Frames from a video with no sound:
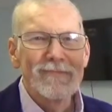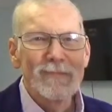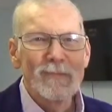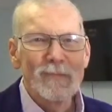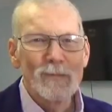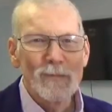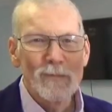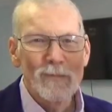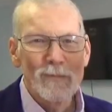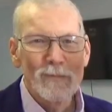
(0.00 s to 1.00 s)

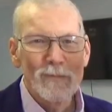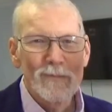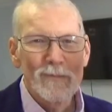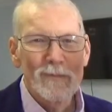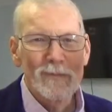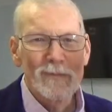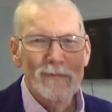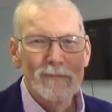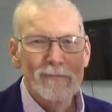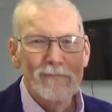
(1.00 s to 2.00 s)

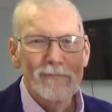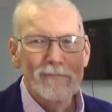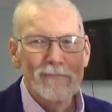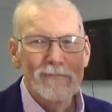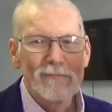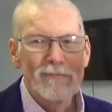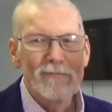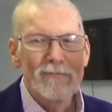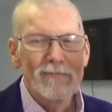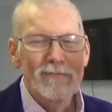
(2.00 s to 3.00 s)

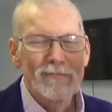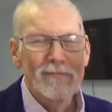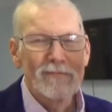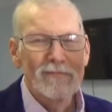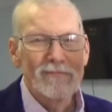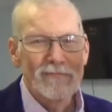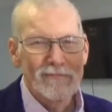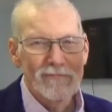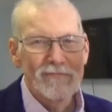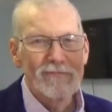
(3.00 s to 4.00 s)

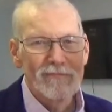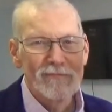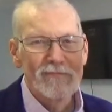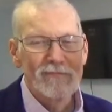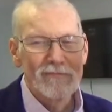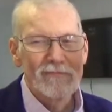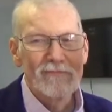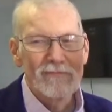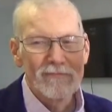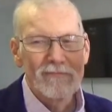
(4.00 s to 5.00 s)

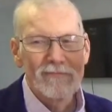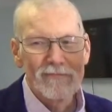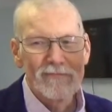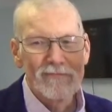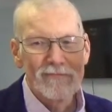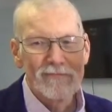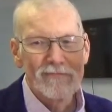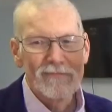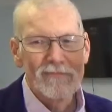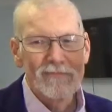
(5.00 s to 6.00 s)

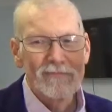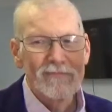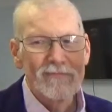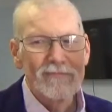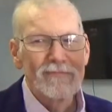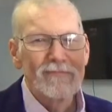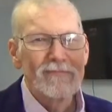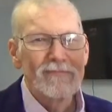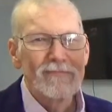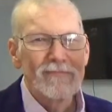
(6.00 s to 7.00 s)

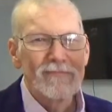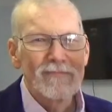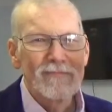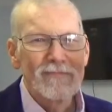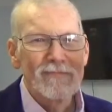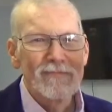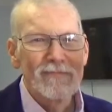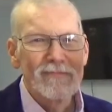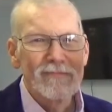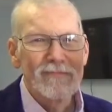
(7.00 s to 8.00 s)
This person isn't speaking.